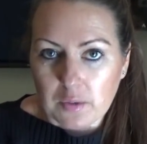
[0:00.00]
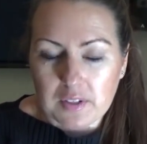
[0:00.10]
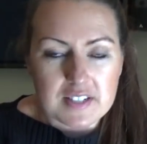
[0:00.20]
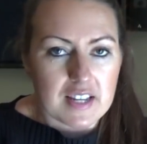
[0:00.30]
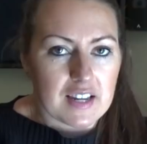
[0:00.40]

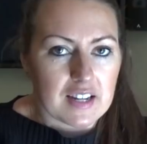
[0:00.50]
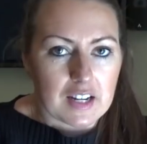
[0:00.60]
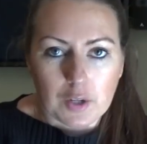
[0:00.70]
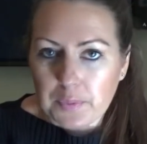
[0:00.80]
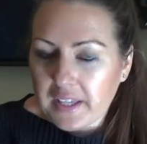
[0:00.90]
We're taking an
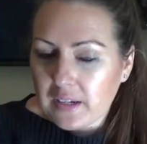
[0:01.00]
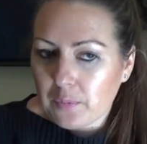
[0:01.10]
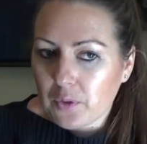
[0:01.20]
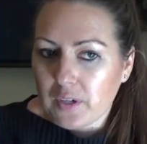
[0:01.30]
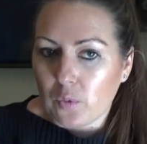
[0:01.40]
airplane.
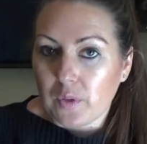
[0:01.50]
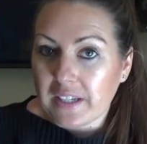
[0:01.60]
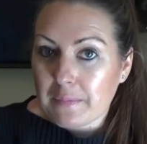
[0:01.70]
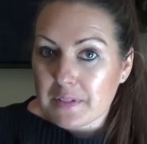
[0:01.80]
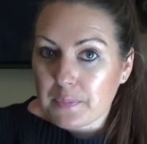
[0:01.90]
We're going to
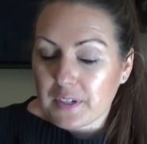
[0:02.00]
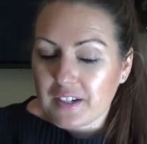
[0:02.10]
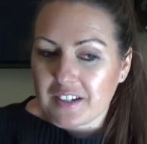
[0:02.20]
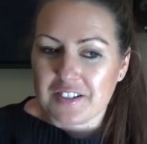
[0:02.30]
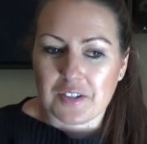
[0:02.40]

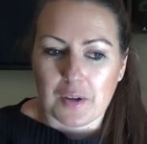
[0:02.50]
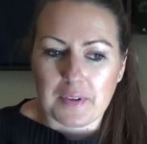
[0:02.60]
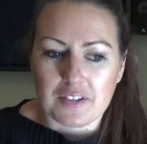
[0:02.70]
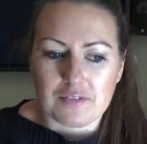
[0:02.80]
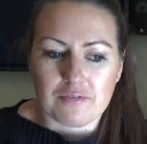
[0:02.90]
Williamsburg. So I'll
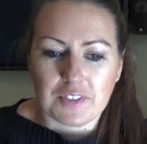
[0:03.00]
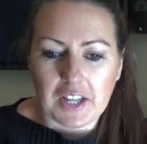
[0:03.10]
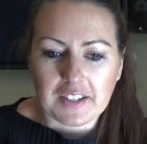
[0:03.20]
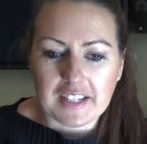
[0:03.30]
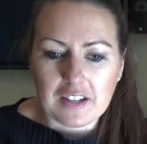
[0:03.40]
be
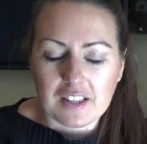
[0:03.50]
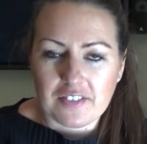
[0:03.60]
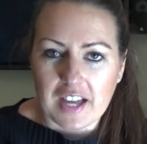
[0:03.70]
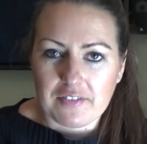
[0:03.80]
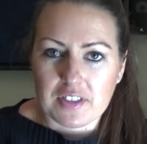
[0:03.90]
vlogging all of
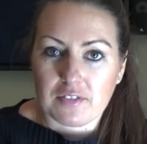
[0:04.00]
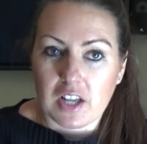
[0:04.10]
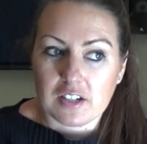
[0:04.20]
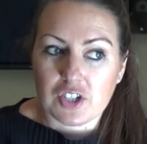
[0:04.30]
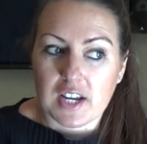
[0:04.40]
that for the
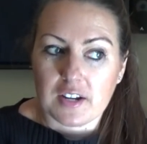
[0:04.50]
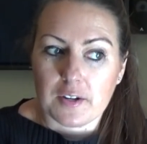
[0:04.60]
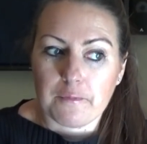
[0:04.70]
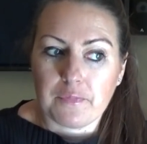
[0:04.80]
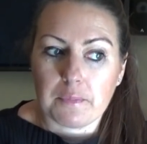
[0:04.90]
vlog
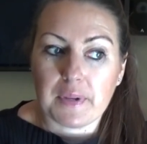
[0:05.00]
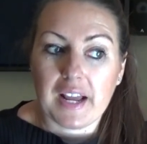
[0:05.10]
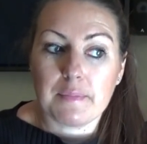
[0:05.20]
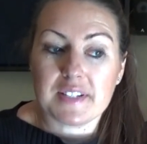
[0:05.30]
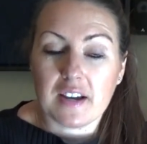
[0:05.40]
channel. But
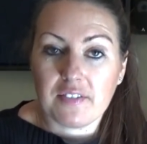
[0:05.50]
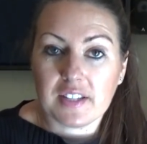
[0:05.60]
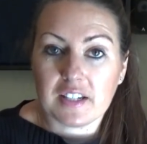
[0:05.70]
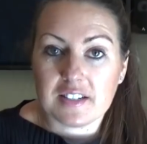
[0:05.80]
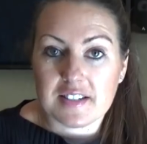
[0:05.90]
I'm
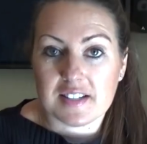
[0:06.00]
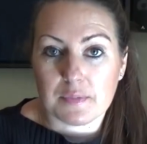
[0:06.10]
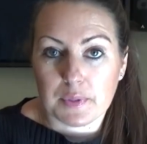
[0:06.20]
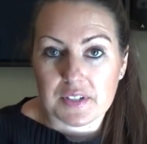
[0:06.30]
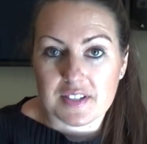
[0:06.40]
definitely going to set
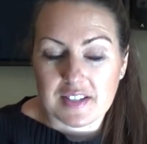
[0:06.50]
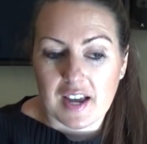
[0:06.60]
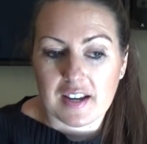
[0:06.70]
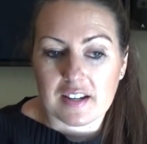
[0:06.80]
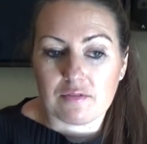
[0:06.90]
some books
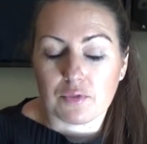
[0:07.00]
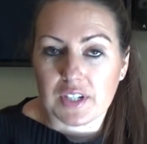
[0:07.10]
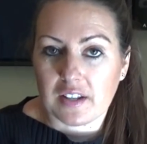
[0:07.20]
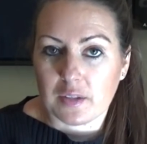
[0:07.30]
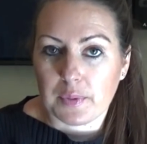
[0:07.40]
aside and
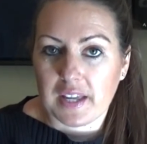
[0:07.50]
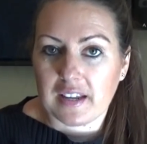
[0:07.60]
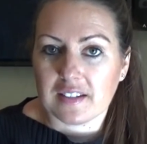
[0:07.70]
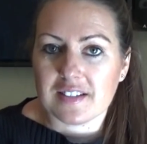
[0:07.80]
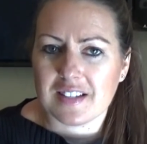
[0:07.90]
read on the
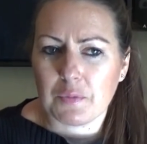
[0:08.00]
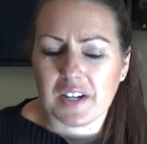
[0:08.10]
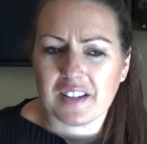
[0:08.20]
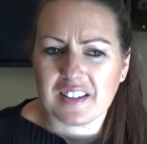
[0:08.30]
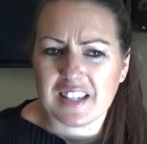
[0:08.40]
plane because I
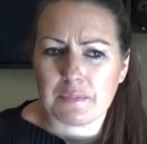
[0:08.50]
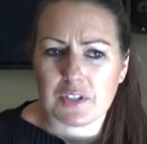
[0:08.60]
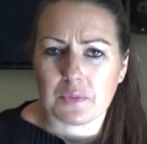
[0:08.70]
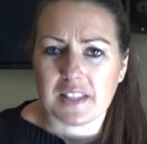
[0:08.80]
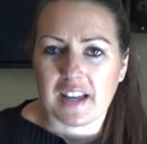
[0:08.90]
want to keep
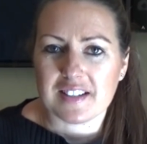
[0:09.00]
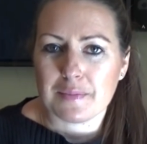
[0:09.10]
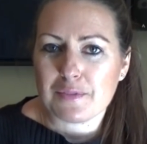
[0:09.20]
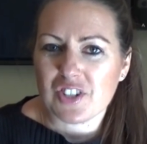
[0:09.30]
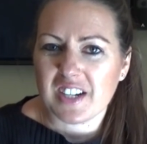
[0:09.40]
doing that.
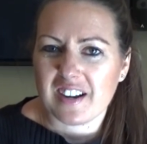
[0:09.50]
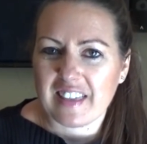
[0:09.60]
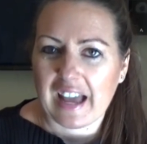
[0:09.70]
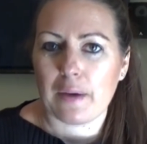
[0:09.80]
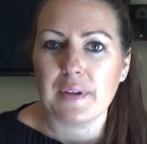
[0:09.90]
Sometimes you get out of
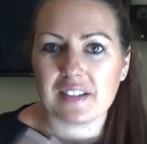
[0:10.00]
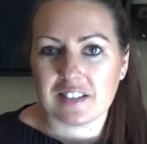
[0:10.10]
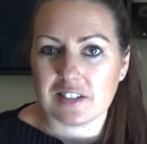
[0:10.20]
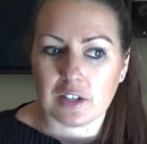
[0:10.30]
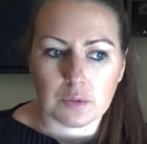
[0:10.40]
the habit
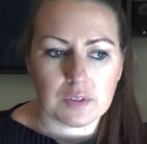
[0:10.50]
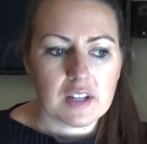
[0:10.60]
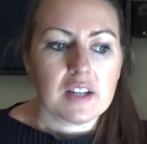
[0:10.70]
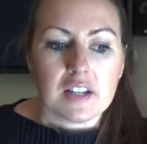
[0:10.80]
and you don't.